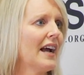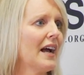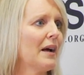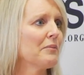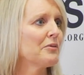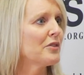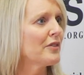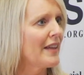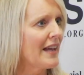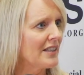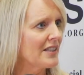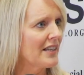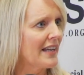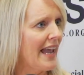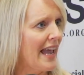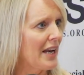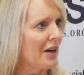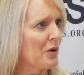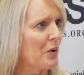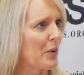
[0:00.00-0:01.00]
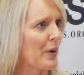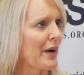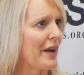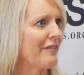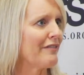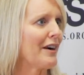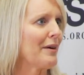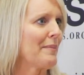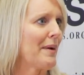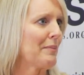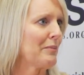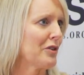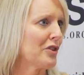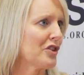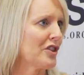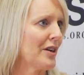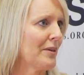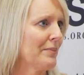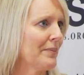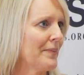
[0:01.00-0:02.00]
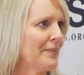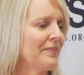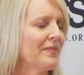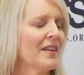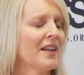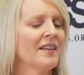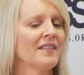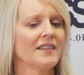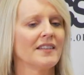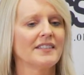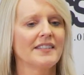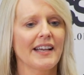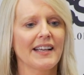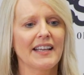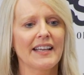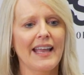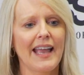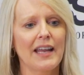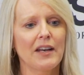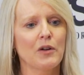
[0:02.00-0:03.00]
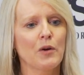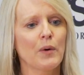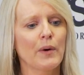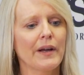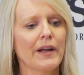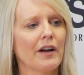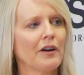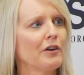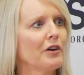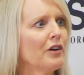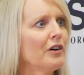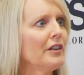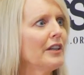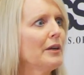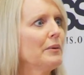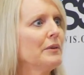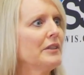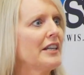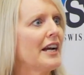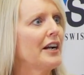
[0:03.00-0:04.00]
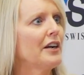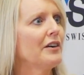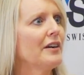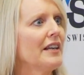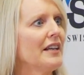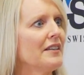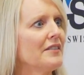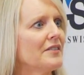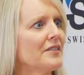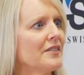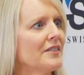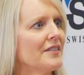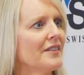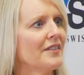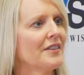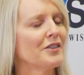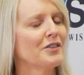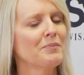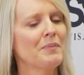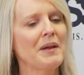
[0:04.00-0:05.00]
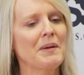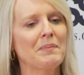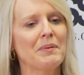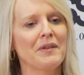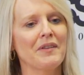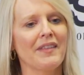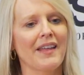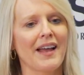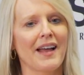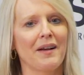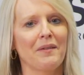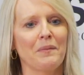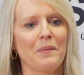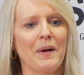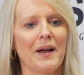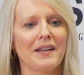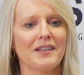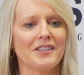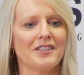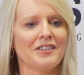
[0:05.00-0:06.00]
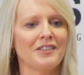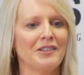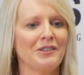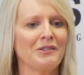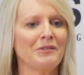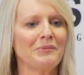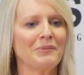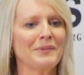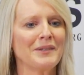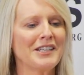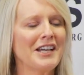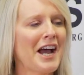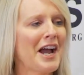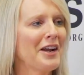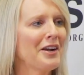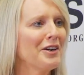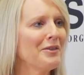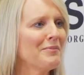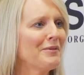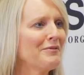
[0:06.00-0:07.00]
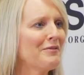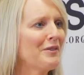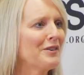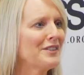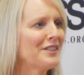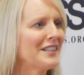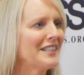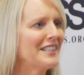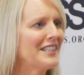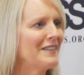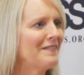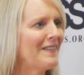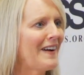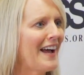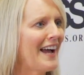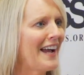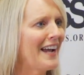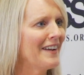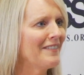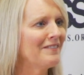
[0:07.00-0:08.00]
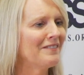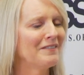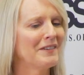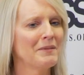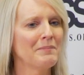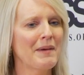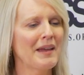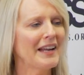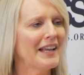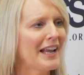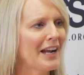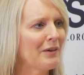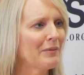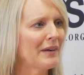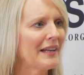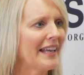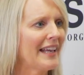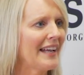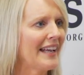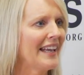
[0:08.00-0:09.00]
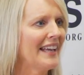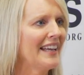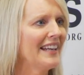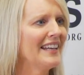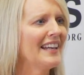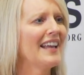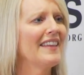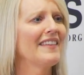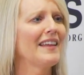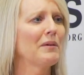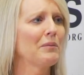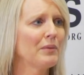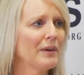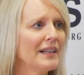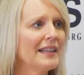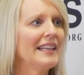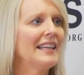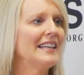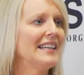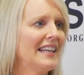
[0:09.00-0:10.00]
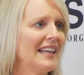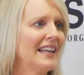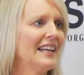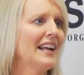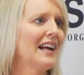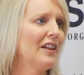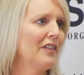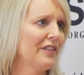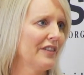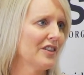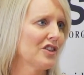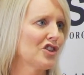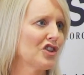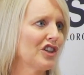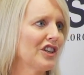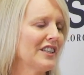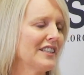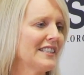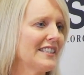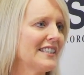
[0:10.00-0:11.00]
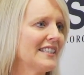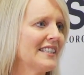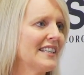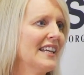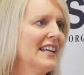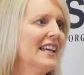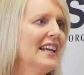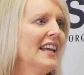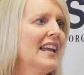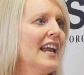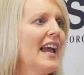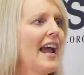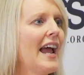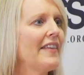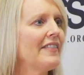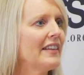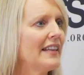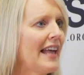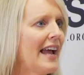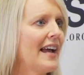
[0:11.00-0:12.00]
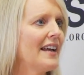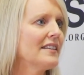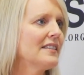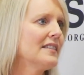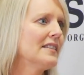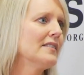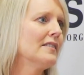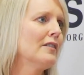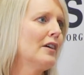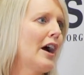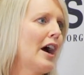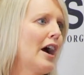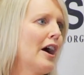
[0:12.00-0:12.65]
So that's a category of our membership. The second category are early retirees. There's people that want to retire before 65 when Medicare would kick in, and they really need health insurance. And the last are